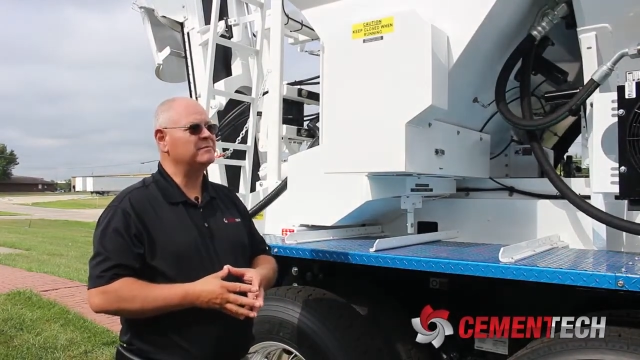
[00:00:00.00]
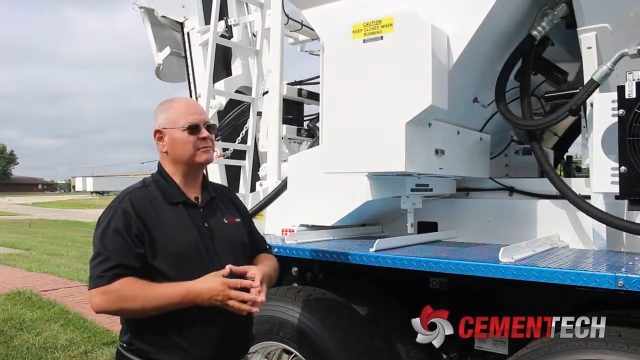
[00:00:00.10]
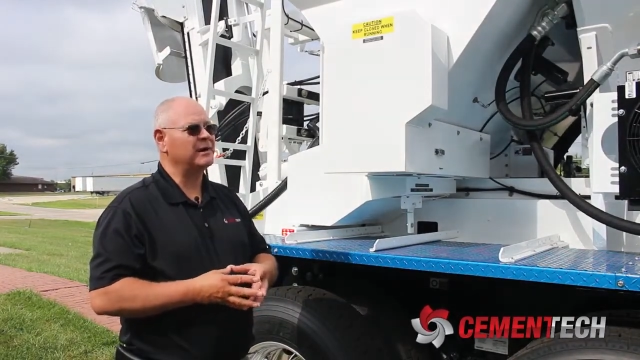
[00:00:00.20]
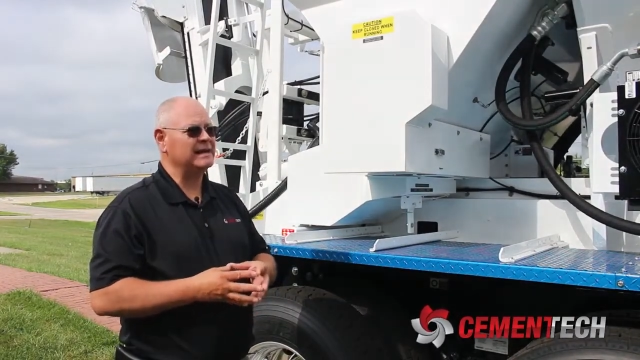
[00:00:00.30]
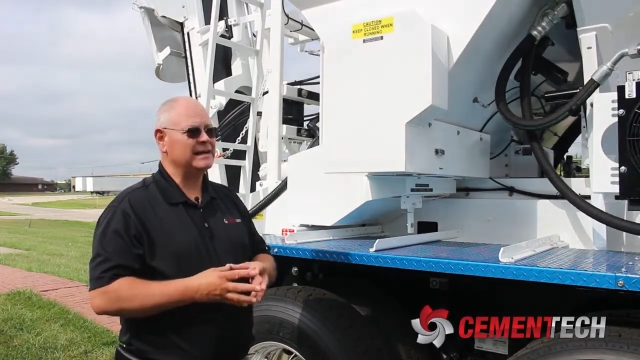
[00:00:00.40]

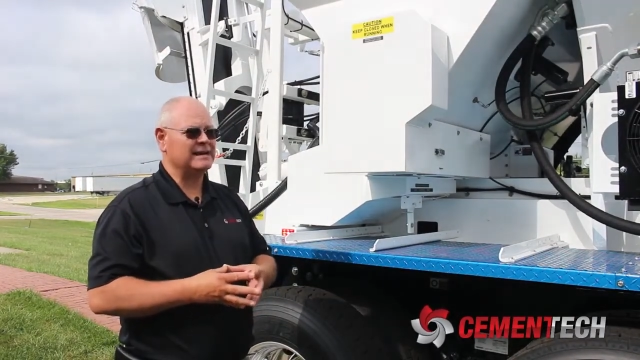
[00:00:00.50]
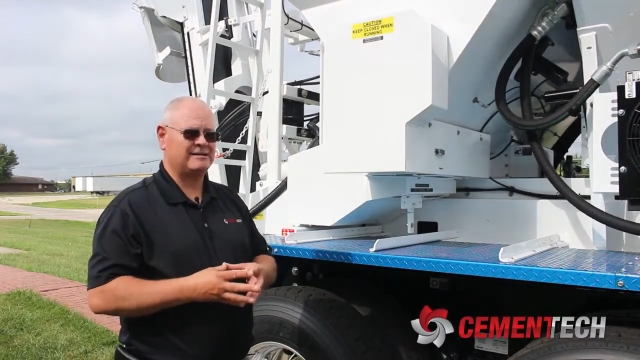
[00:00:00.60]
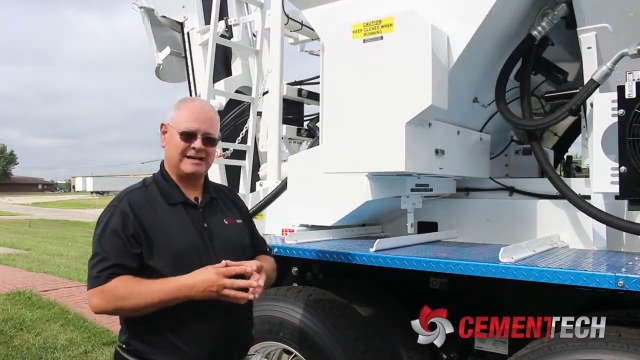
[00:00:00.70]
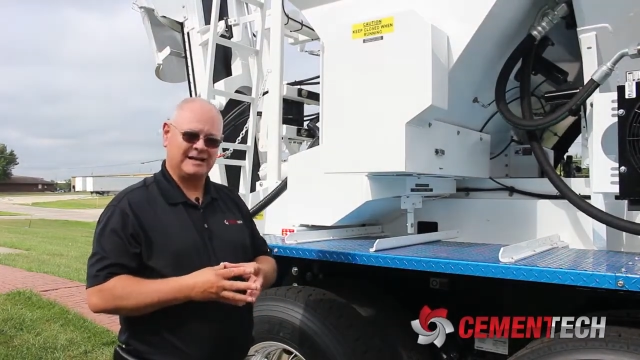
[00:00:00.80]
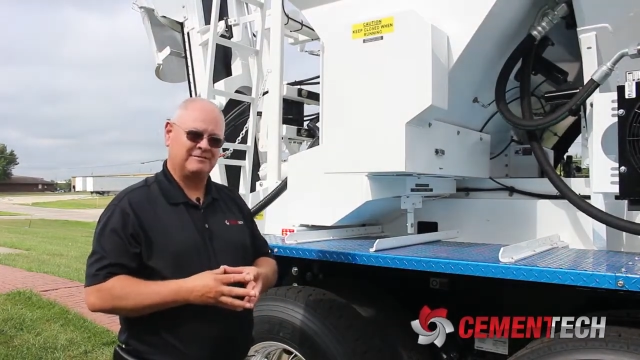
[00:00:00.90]
but right
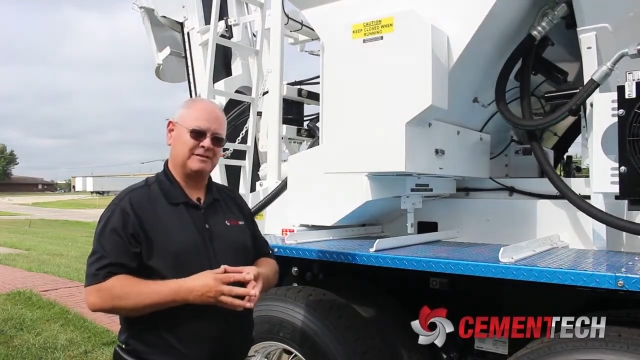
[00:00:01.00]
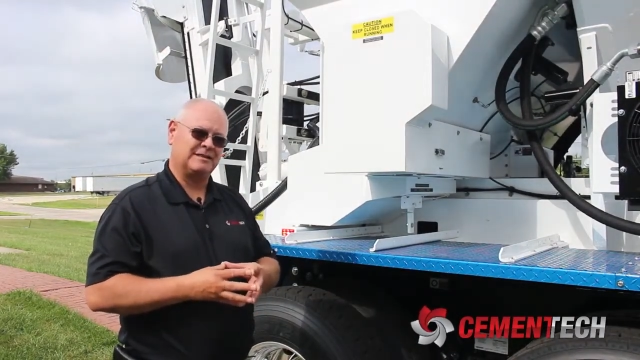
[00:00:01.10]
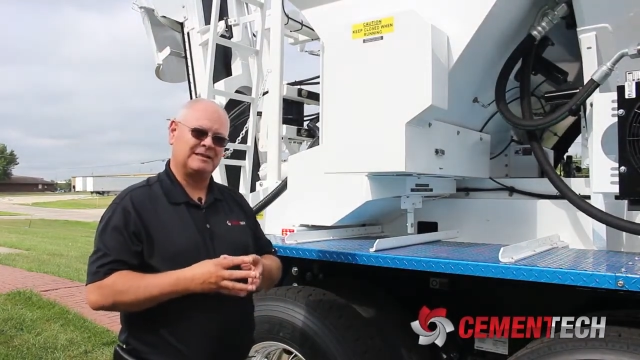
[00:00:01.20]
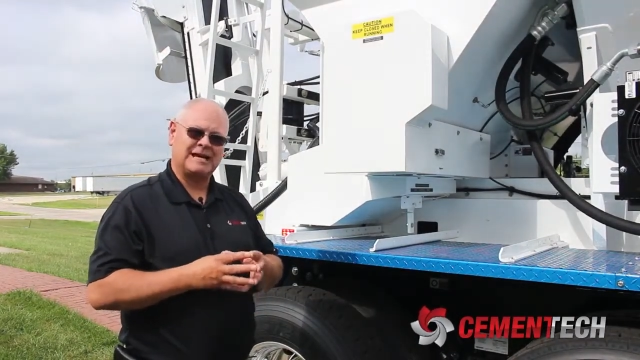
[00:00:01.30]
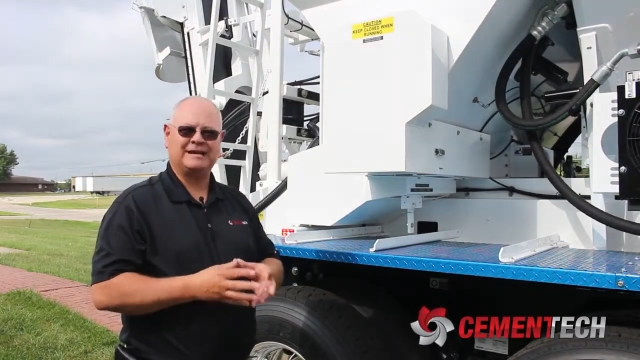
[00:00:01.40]
now I have a
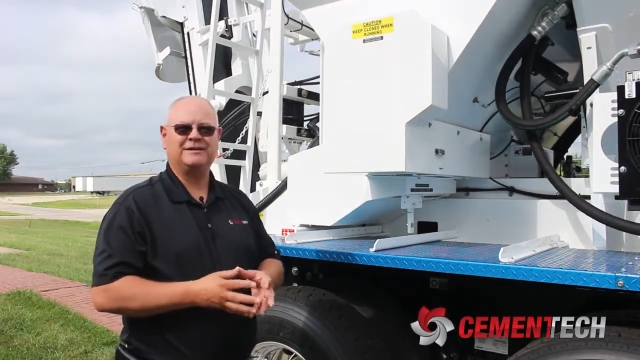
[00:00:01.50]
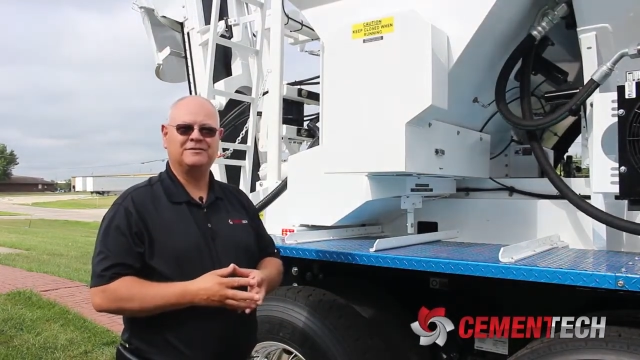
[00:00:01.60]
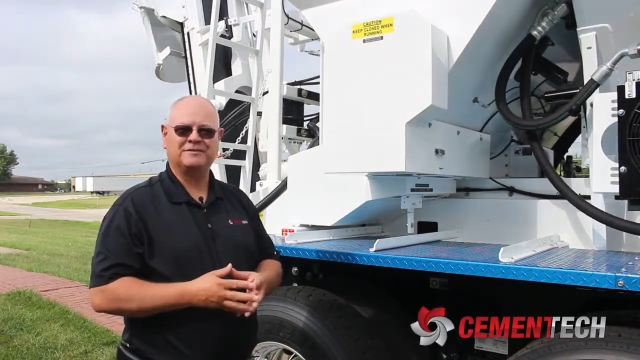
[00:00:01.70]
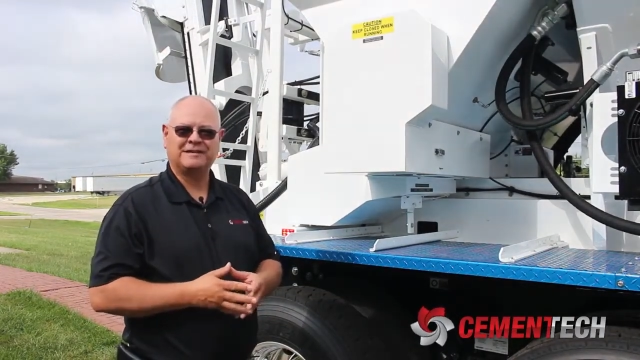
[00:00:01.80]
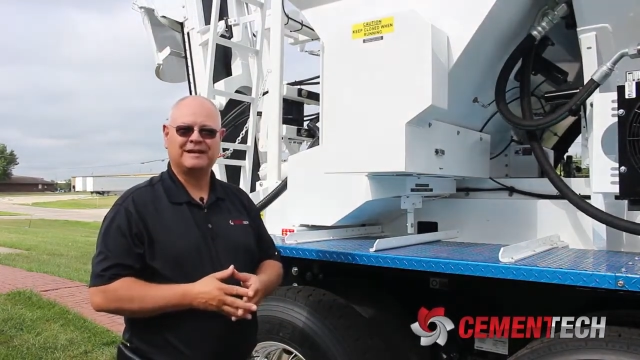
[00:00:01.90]
lot of
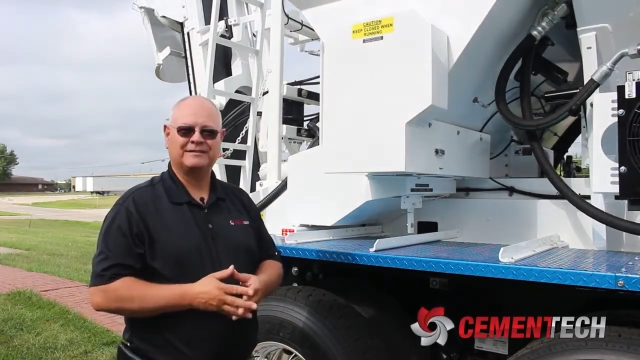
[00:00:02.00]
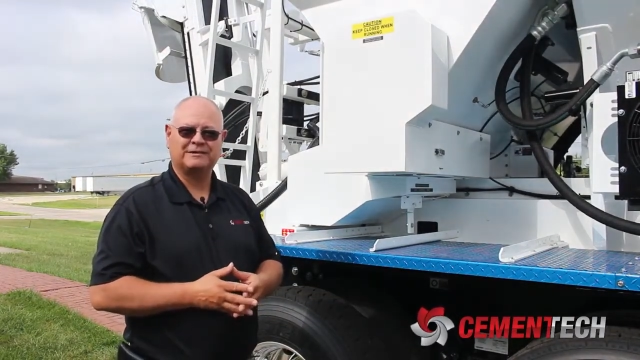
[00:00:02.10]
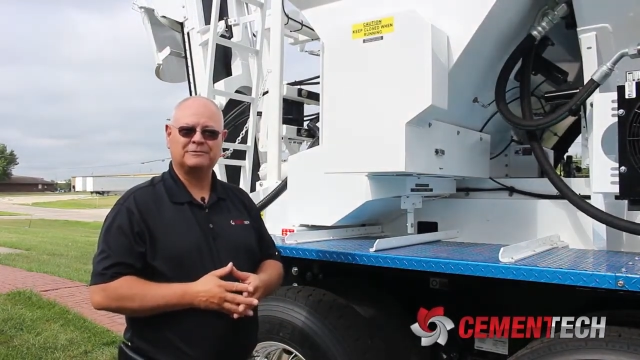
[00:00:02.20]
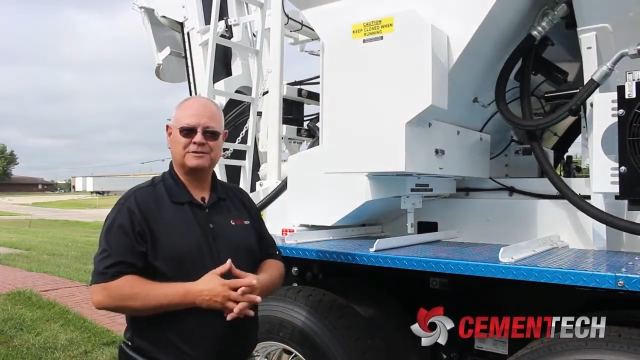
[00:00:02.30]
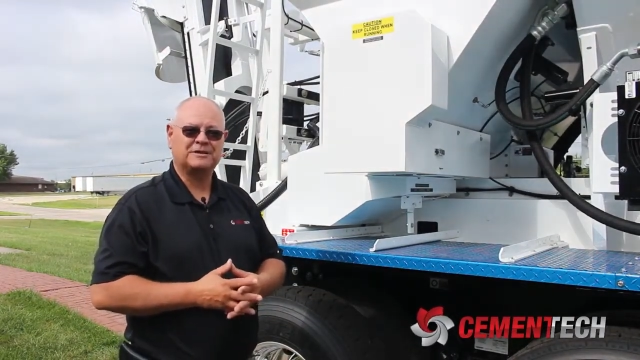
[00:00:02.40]
units out
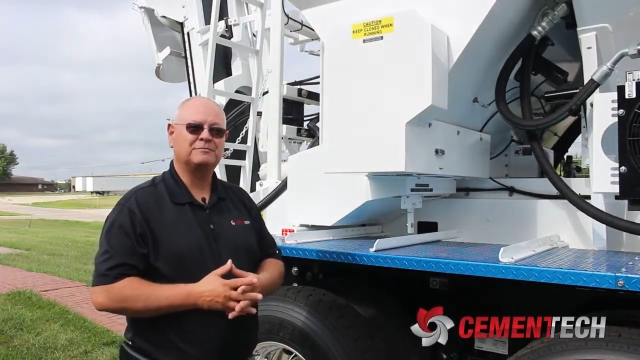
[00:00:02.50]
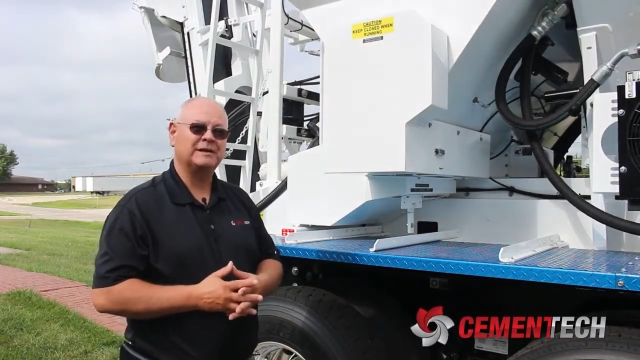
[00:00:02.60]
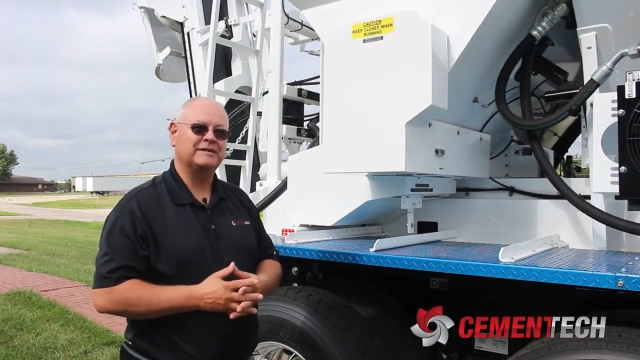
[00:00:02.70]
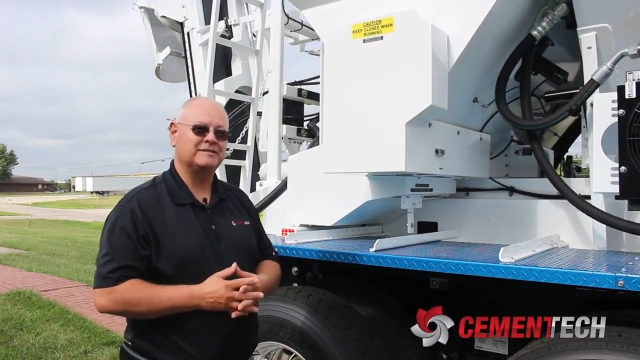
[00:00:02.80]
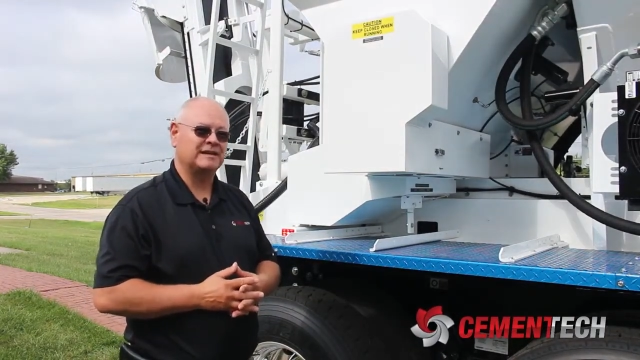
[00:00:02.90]
there with shear
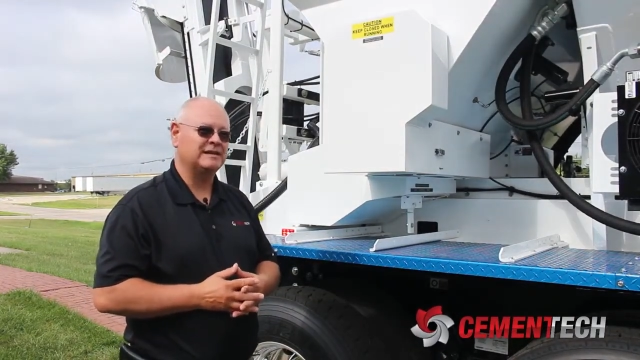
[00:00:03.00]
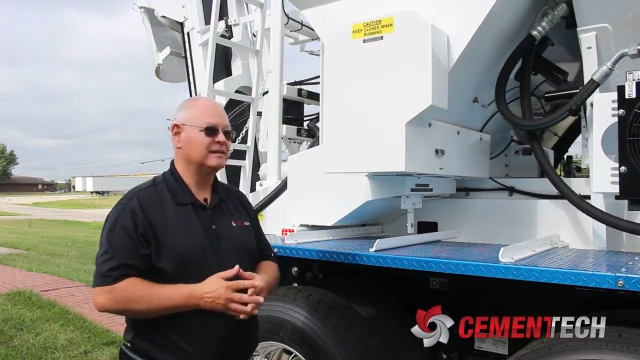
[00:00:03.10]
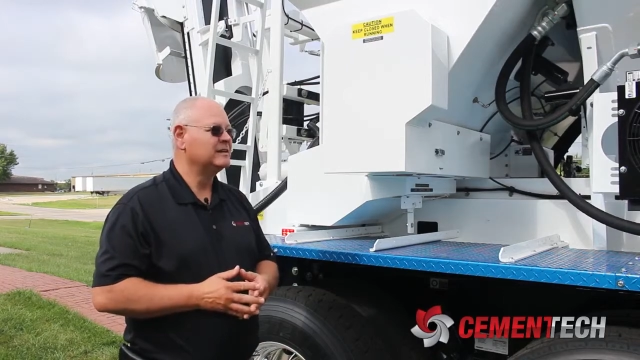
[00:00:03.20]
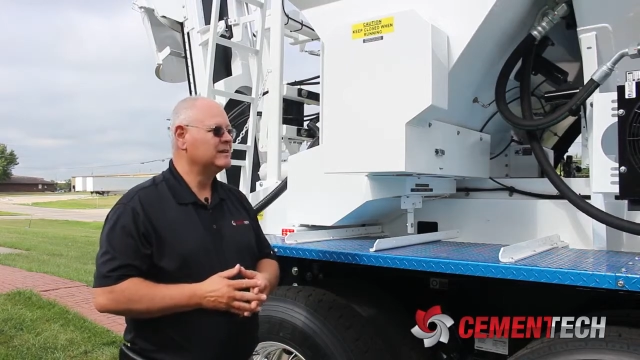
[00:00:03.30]
pins in it.